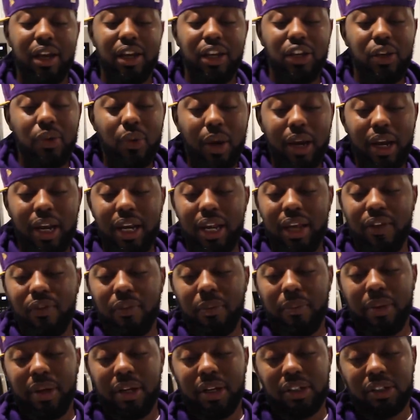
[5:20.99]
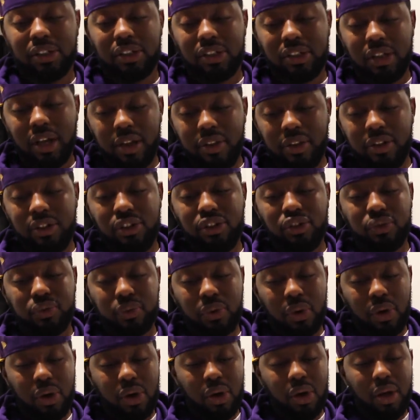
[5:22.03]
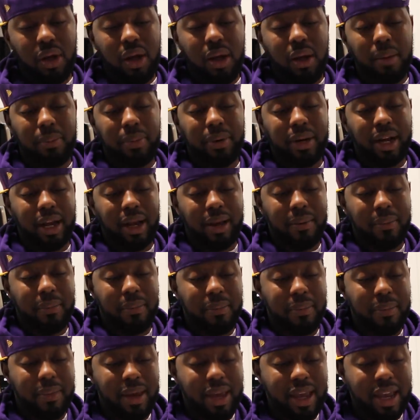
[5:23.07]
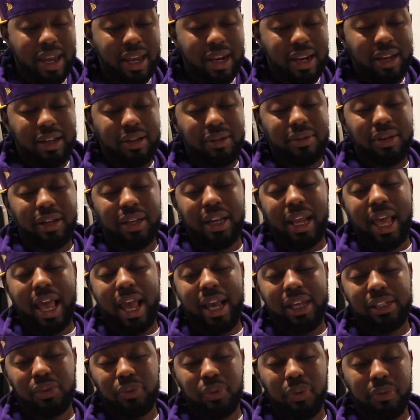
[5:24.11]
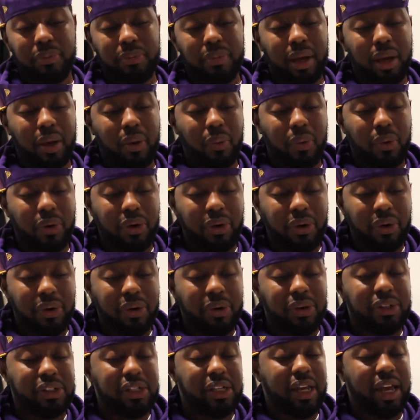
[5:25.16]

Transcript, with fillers: You ain't even been a Southern draw, but I made it lax with my words.